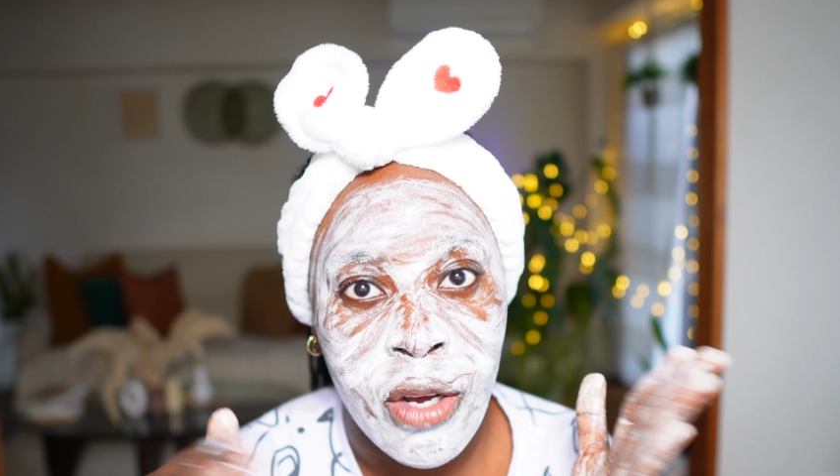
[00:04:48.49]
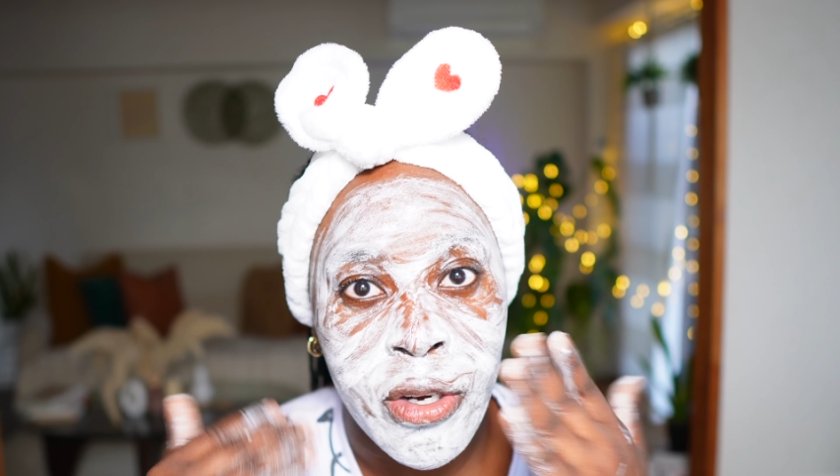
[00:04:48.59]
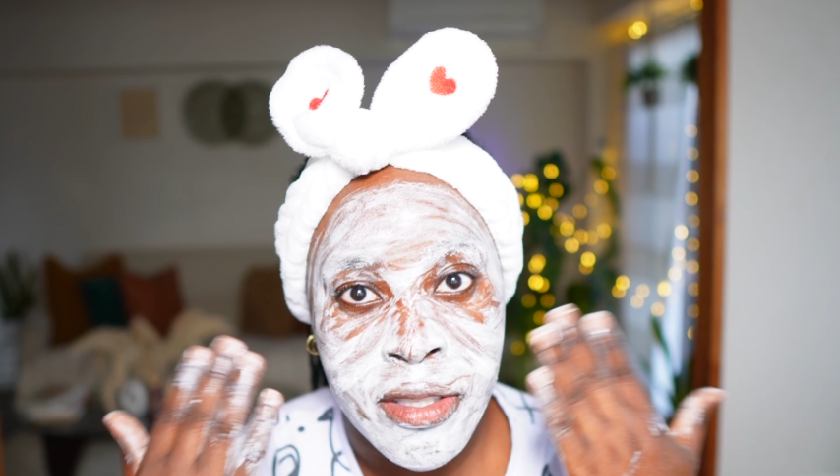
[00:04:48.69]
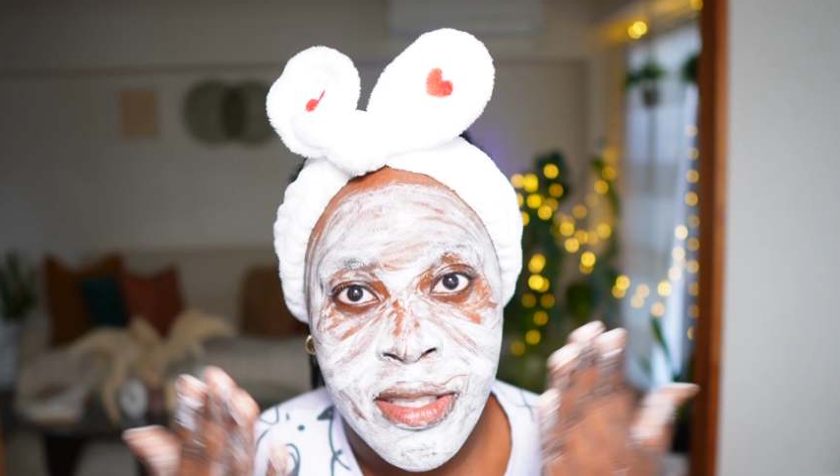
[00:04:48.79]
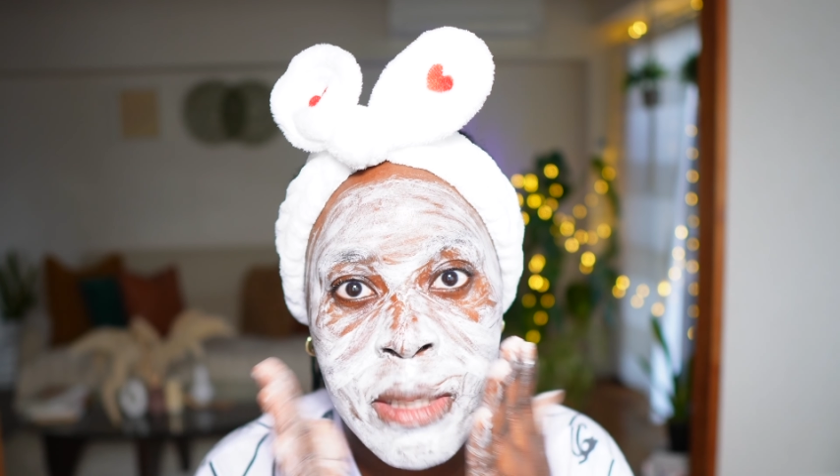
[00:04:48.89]

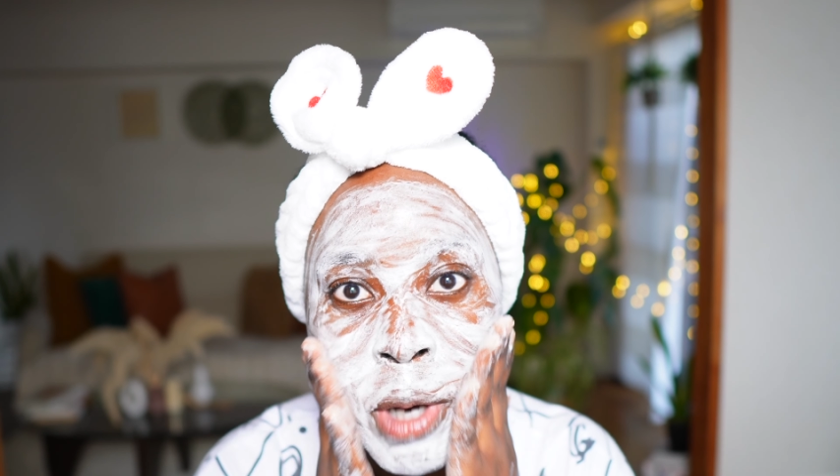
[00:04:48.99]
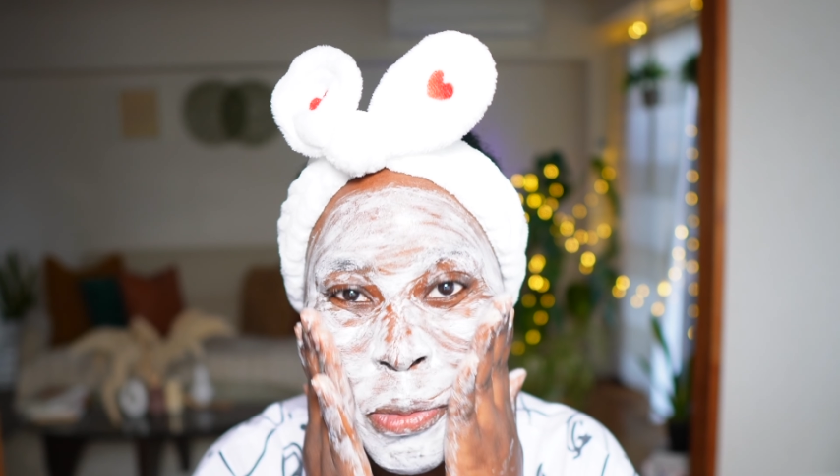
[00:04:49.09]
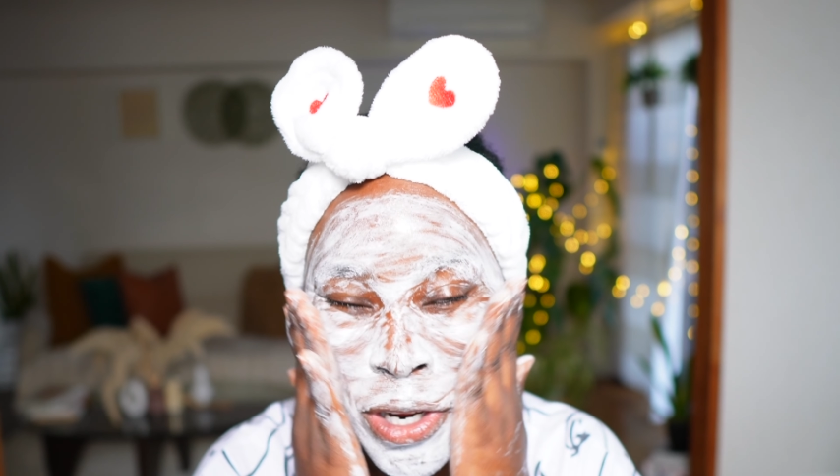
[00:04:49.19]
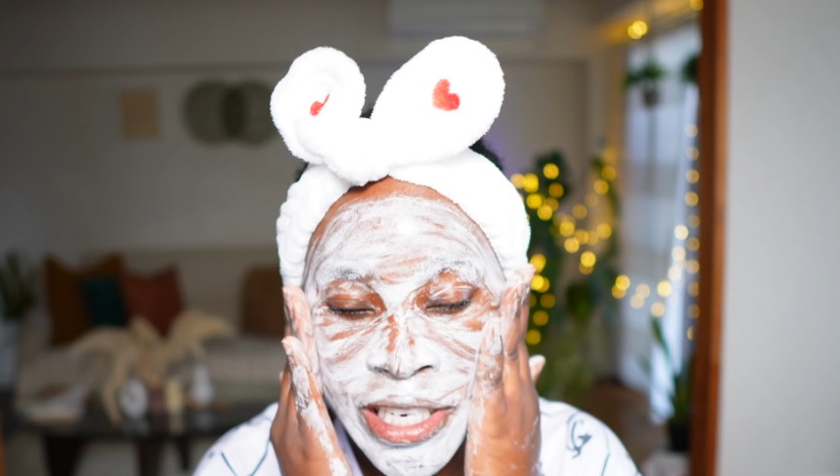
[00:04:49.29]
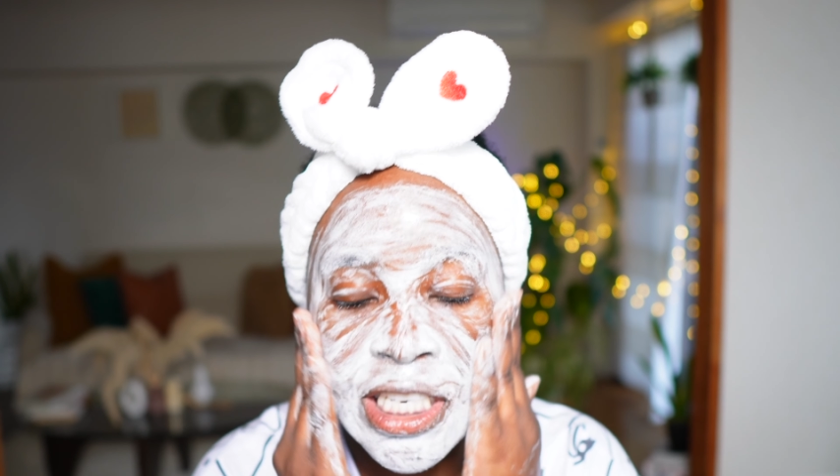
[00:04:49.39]
or
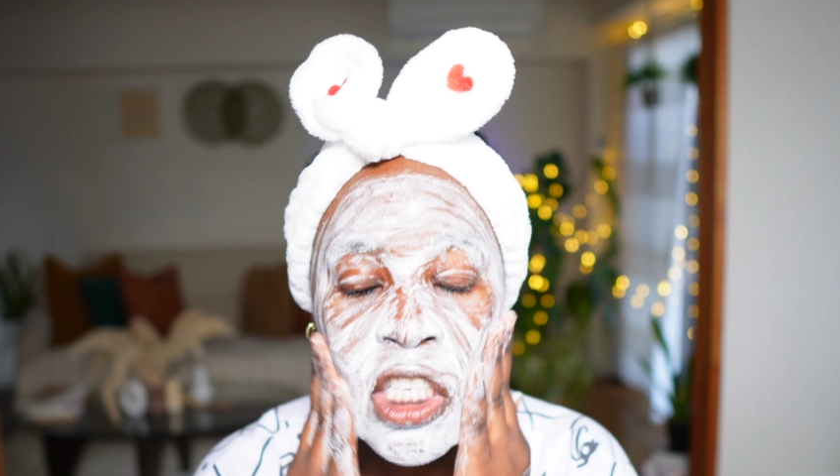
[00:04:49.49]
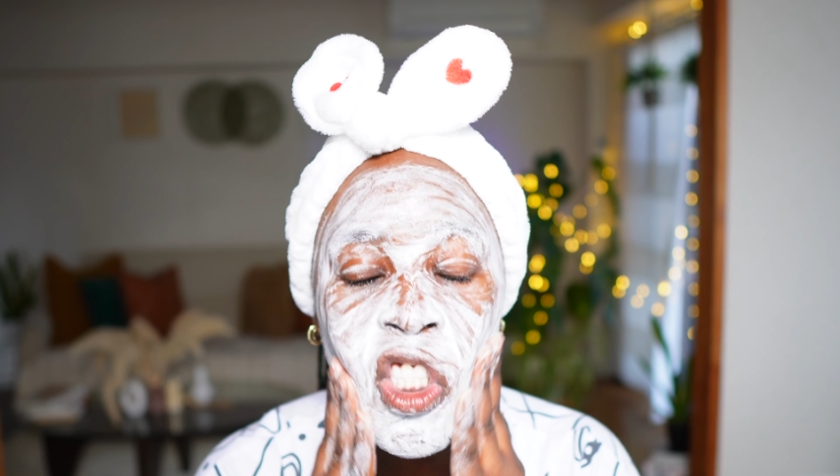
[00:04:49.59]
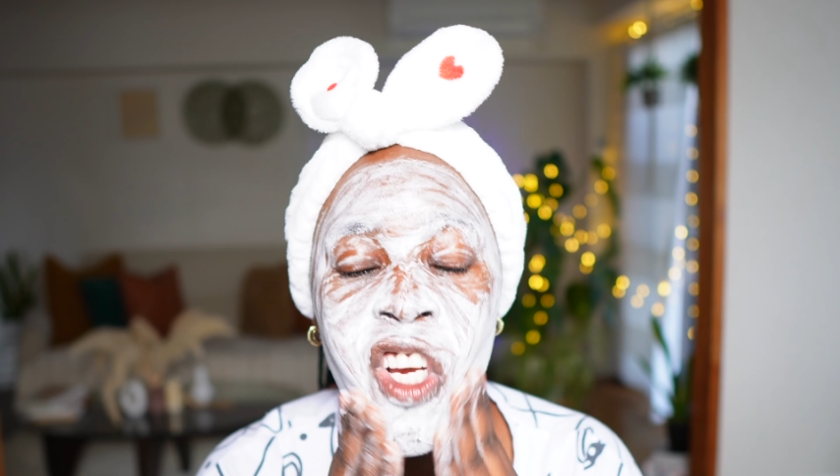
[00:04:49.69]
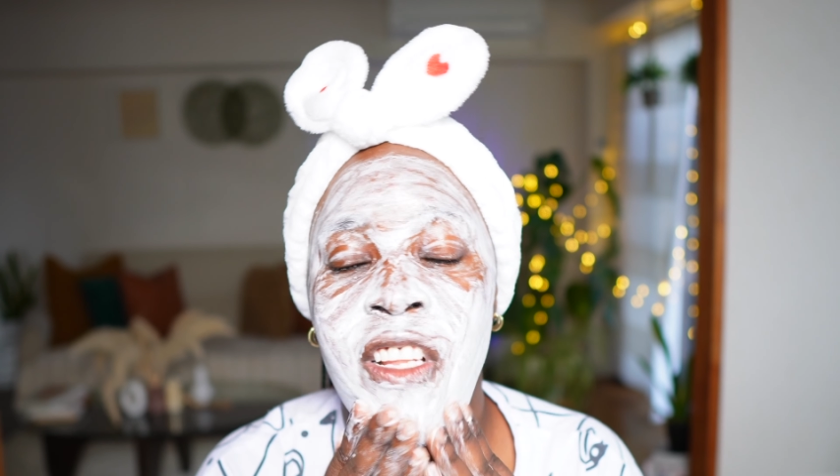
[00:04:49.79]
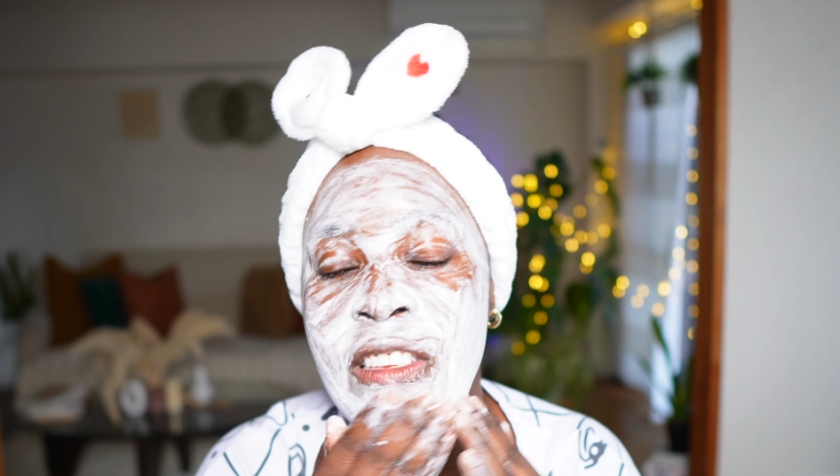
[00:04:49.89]
sebum
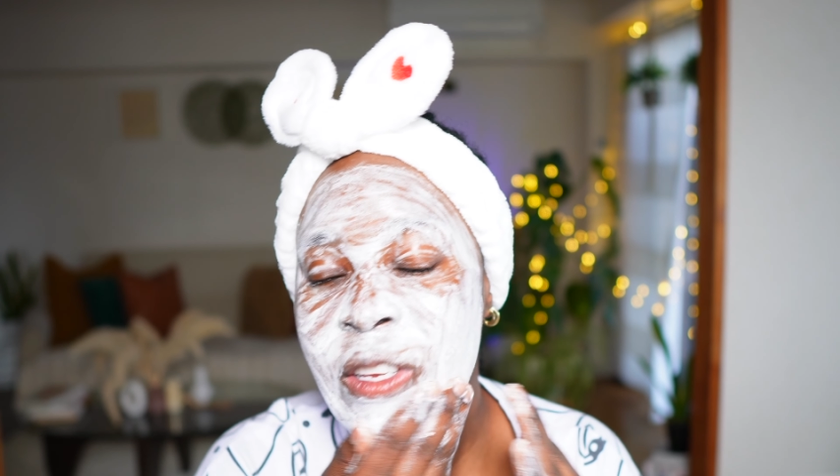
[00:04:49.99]
regulation.